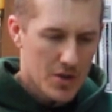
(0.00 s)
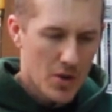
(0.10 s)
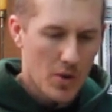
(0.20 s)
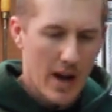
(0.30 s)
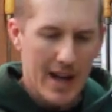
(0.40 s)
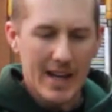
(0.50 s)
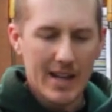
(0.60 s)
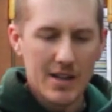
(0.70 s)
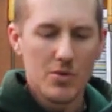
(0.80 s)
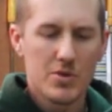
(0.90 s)
so I
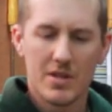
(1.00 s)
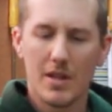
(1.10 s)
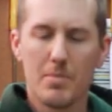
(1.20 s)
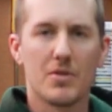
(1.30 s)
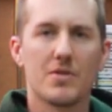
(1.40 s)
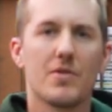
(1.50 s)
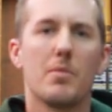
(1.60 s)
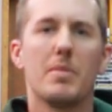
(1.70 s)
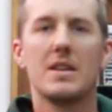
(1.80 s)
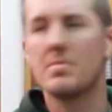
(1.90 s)
needed new slippers
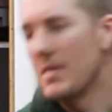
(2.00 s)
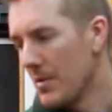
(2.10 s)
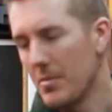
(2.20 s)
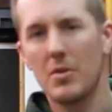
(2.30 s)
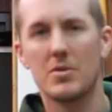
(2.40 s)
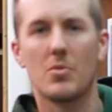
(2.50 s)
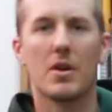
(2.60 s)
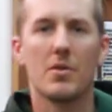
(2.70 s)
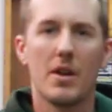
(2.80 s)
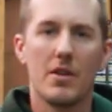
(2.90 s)
for the basement. I'm always
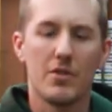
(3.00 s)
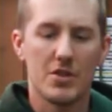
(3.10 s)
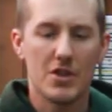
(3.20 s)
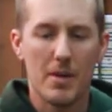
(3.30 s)
walking around here in the